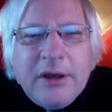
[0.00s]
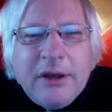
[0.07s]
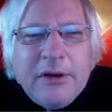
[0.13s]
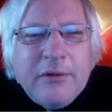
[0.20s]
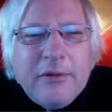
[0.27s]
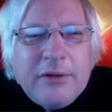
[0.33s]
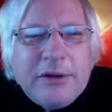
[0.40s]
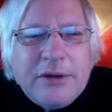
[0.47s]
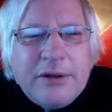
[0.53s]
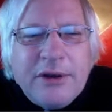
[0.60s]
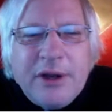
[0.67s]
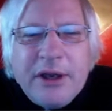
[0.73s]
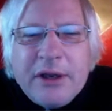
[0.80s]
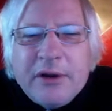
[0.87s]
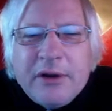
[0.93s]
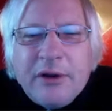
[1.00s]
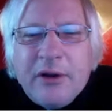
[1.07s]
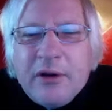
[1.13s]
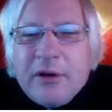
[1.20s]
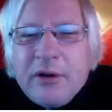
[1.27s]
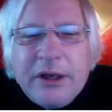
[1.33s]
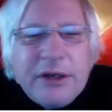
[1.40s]
you know, we should think
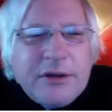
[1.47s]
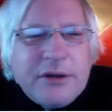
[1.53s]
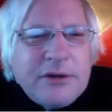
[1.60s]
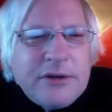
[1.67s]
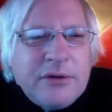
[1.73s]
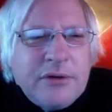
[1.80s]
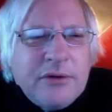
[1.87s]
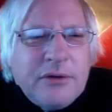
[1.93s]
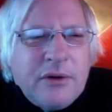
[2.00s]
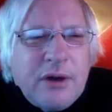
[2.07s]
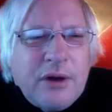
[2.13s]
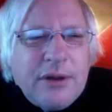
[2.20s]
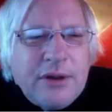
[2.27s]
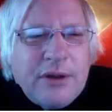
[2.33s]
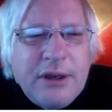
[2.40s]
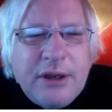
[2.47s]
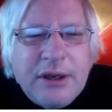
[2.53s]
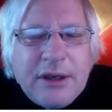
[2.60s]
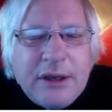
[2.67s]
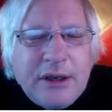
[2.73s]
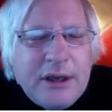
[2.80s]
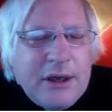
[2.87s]
locally too. I
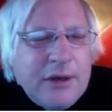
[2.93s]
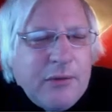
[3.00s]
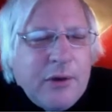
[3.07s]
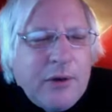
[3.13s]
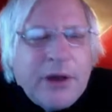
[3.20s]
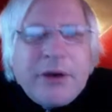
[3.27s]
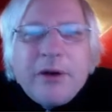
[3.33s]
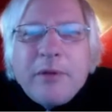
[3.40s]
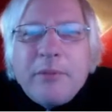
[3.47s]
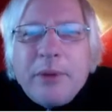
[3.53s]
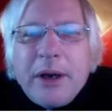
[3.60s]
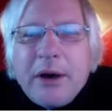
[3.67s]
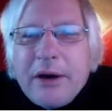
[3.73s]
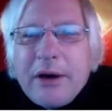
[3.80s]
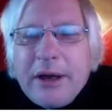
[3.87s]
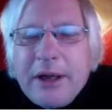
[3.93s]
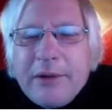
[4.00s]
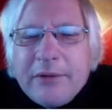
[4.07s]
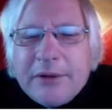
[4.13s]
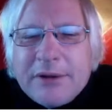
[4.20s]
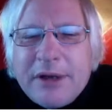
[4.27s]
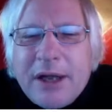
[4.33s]
think uh, Wendell Berry
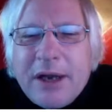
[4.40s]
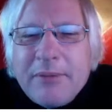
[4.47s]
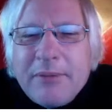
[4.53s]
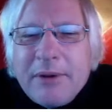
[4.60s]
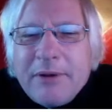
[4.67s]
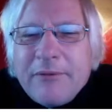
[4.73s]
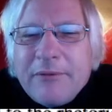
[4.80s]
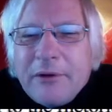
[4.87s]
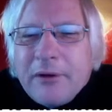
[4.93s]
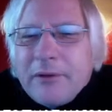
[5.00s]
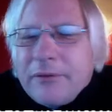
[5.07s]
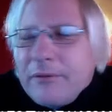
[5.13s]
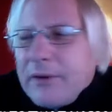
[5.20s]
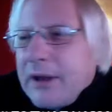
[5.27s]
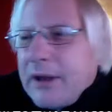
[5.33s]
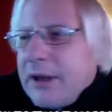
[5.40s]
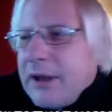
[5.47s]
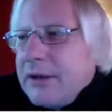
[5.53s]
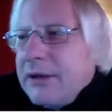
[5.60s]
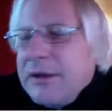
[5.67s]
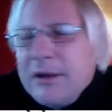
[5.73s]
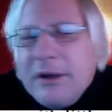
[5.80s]
was not a big Fuller
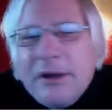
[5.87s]
fan,